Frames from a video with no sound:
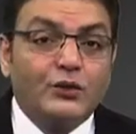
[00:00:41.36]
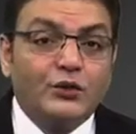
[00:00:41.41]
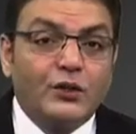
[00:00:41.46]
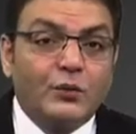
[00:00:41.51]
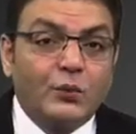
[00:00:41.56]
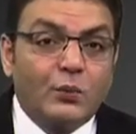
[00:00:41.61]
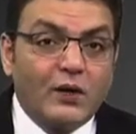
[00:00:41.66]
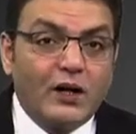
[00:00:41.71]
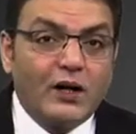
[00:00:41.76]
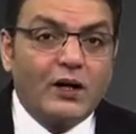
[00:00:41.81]
the
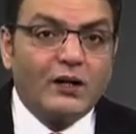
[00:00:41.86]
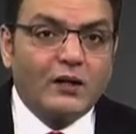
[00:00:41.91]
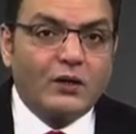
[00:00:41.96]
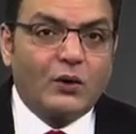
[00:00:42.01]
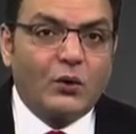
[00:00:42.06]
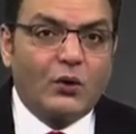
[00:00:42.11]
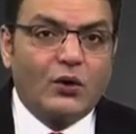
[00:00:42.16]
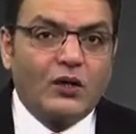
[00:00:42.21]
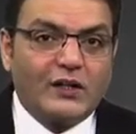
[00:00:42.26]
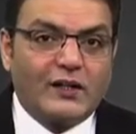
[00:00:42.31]
World
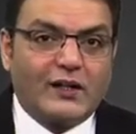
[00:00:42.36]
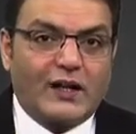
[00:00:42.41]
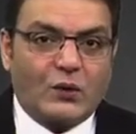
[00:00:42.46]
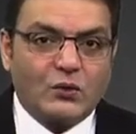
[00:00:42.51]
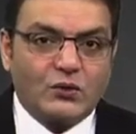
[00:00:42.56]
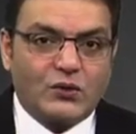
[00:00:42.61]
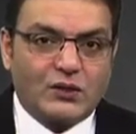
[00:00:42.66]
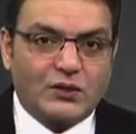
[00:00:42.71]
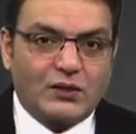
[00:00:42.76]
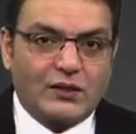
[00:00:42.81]
Gold
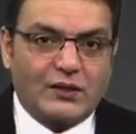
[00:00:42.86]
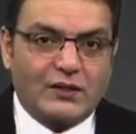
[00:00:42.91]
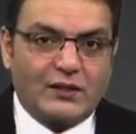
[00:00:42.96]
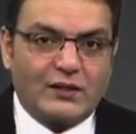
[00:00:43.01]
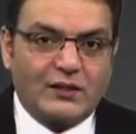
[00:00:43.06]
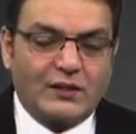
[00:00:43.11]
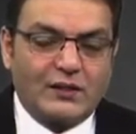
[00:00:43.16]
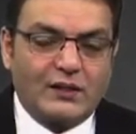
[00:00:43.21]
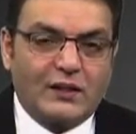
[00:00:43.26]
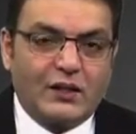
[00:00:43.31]
Council,
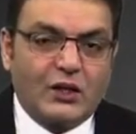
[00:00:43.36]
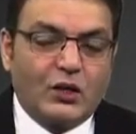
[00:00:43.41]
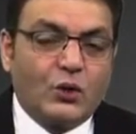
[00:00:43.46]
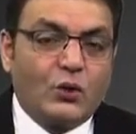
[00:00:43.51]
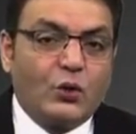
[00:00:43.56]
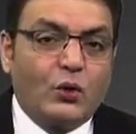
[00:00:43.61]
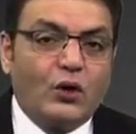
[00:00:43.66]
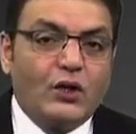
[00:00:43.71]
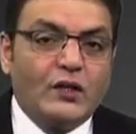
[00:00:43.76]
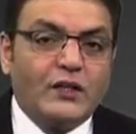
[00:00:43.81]

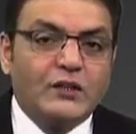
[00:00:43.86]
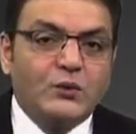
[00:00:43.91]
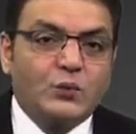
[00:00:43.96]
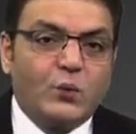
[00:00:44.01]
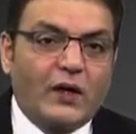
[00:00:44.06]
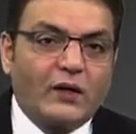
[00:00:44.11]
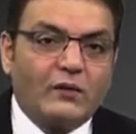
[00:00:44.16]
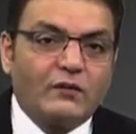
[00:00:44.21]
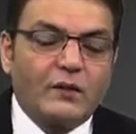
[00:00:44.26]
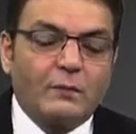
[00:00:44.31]
gold is
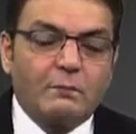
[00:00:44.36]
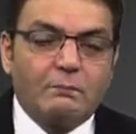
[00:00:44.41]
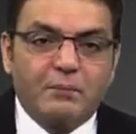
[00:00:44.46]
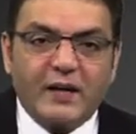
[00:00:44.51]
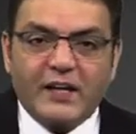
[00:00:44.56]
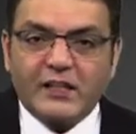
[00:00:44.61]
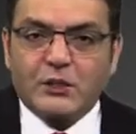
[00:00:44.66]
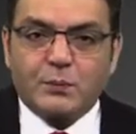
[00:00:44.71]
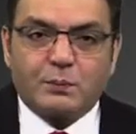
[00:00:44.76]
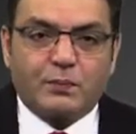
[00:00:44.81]
one of the
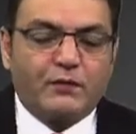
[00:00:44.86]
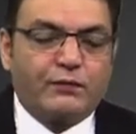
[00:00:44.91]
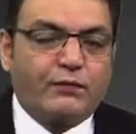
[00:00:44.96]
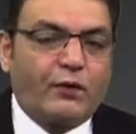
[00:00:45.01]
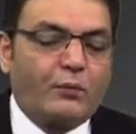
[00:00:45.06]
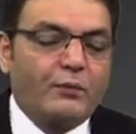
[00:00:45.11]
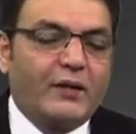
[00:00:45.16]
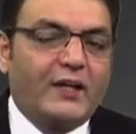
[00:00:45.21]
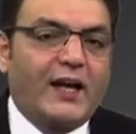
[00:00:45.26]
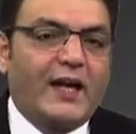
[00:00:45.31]
best
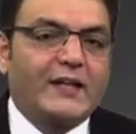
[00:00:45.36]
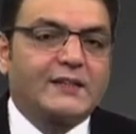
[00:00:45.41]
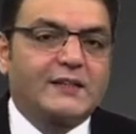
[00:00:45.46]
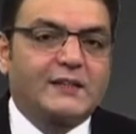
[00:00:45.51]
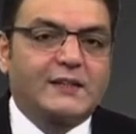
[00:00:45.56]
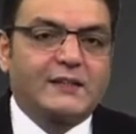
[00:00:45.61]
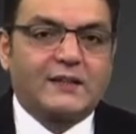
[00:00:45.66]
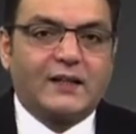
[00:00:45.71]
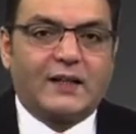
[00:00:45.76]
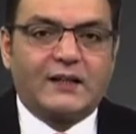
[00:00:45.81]
performing
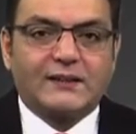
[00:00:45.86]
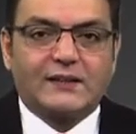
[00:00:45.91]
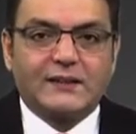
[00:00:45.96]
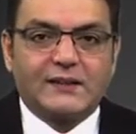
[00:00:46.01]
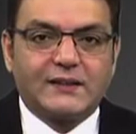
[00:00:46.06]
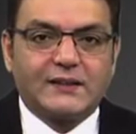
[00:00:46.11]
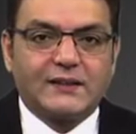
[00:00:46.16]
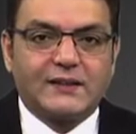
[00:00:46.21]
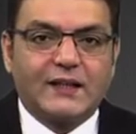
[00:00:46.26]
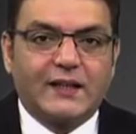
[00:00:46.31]
asset
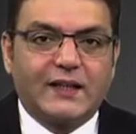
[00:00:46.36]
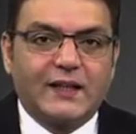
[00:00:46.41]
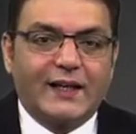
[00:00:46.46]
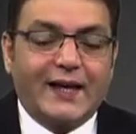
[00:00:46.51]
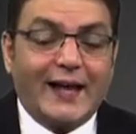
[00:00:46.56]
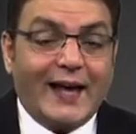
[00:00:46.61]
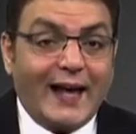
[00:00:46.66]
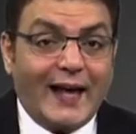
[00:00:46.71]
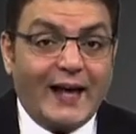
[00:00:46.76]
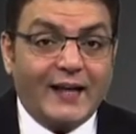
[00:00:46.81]
classes
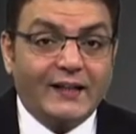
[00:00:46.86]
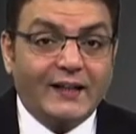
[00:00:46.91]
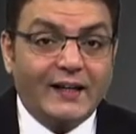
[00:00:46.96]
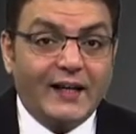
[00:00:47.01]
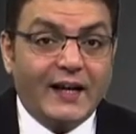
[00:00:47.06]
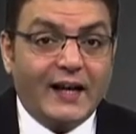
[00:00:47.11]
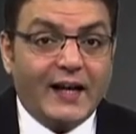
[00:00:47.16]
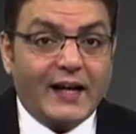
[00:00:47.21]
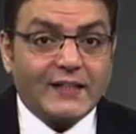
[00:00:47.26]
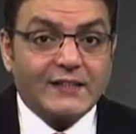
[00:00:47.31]
and
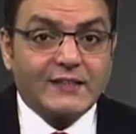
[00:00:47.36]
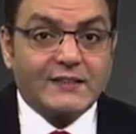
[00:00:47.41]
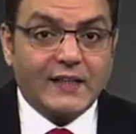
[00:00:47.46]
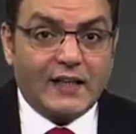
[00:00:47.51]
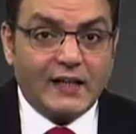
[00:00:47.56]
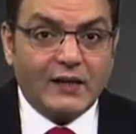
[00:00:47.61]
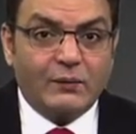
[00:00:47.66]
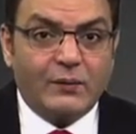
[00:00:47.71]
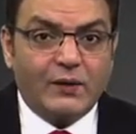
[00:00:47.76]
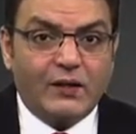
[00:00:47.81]
has
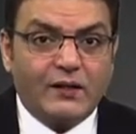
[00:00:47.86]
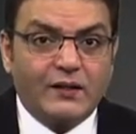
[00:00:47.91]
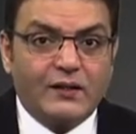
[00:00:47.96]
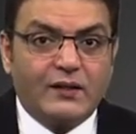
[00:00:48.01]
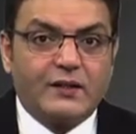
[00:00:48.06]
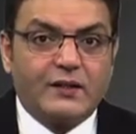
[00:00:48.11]
delivered a